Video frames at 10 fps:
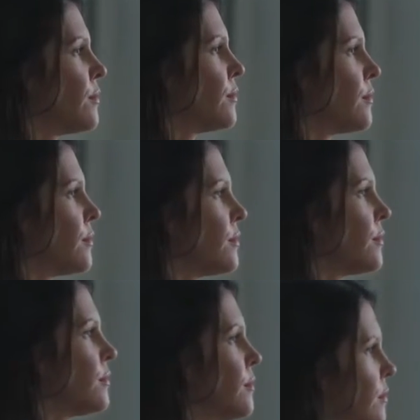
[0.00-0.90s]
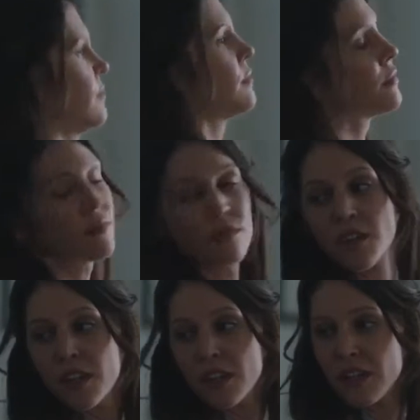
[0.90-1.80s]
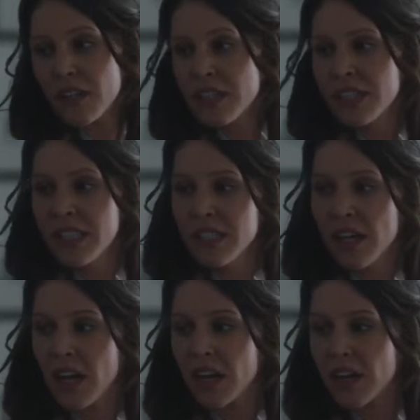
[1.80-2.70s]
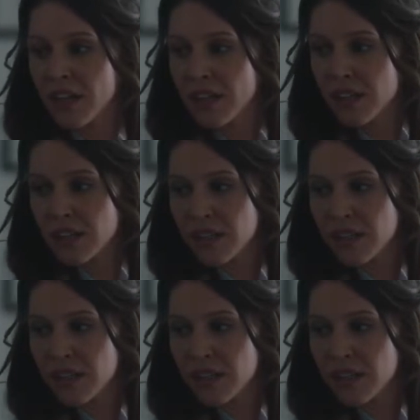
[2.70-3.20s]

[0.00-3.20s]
be sleeping on the couch or easy tiger,